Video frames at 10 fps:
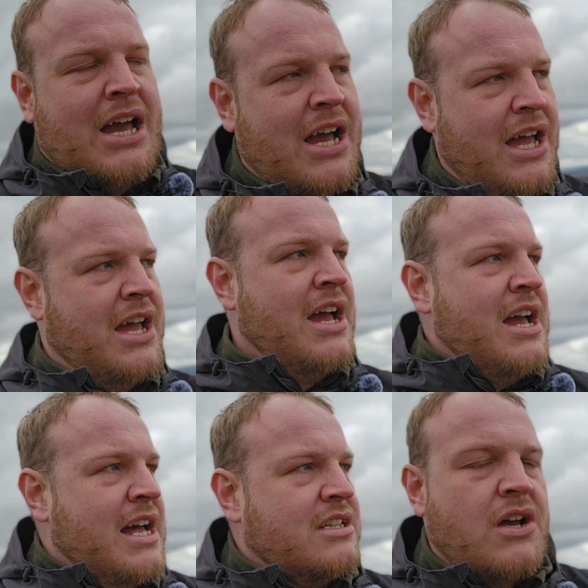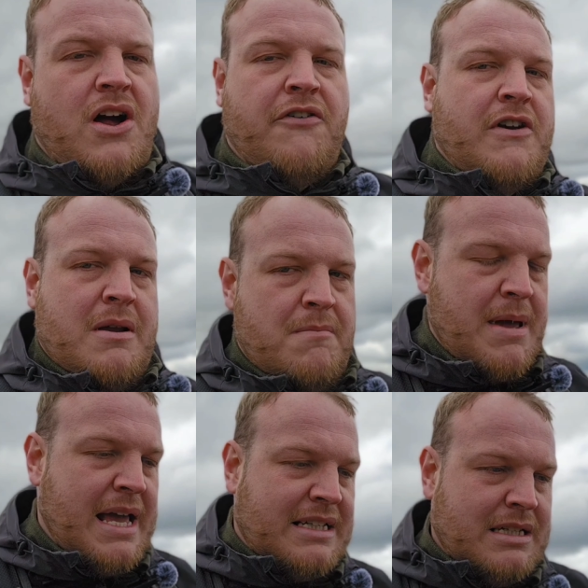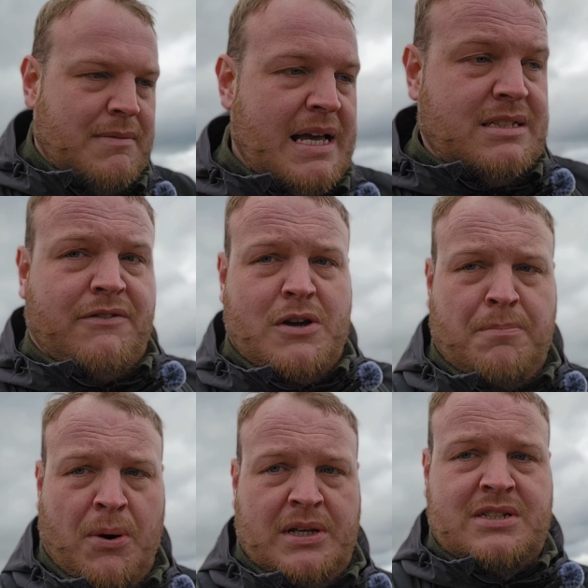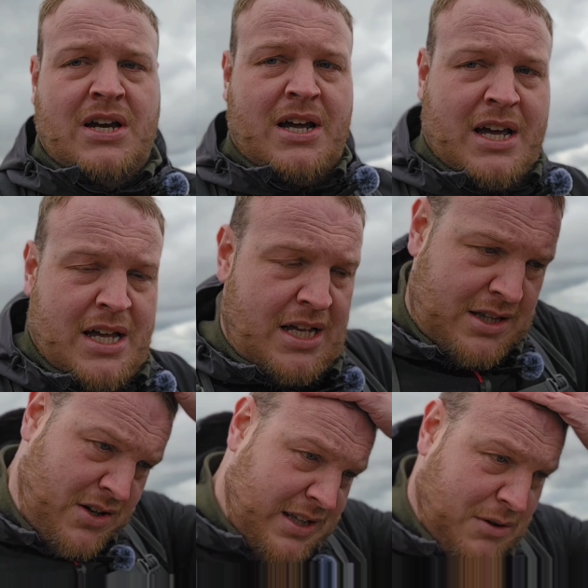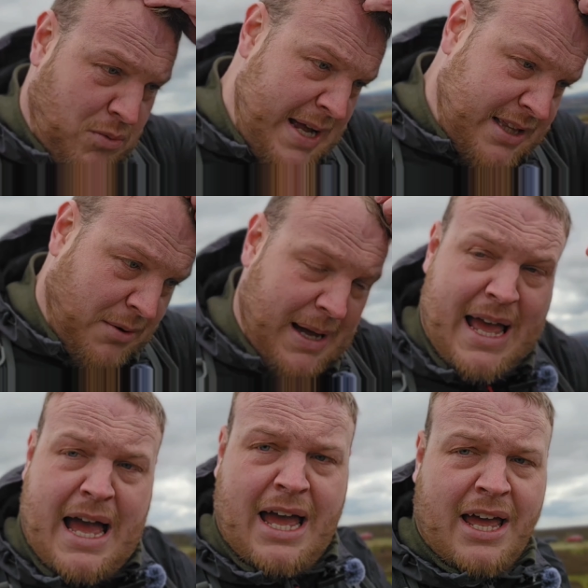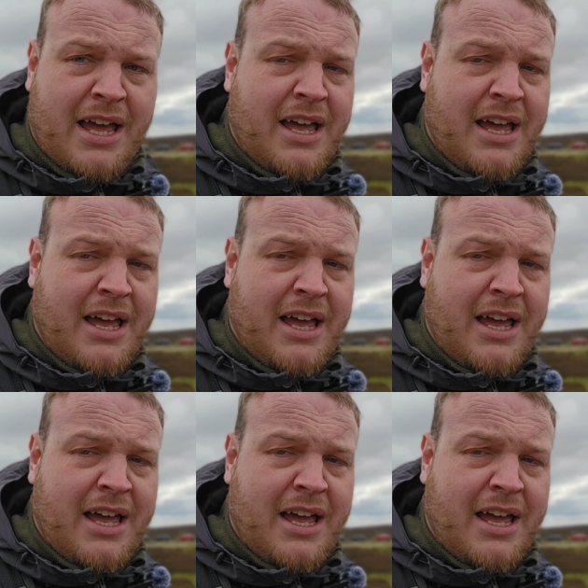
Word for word: it's going to offer an amazing, amazing viewpoint. Look at the wind on my hair.